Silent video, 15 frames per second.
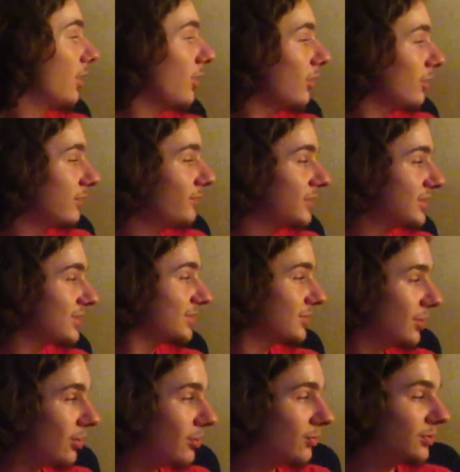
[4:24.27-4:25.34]
all of the
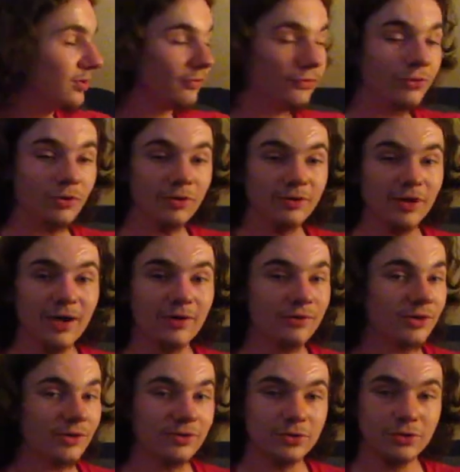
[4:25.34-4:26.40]
snow in the foreground,
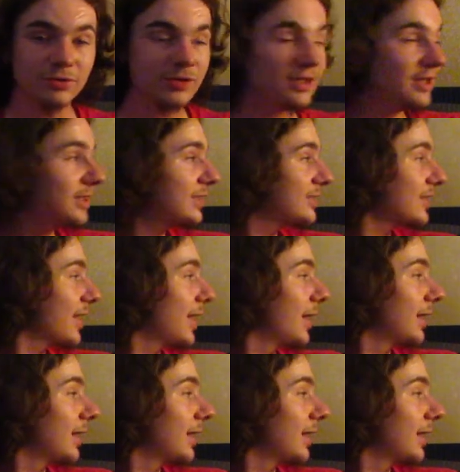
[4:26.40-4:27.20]
all the trees,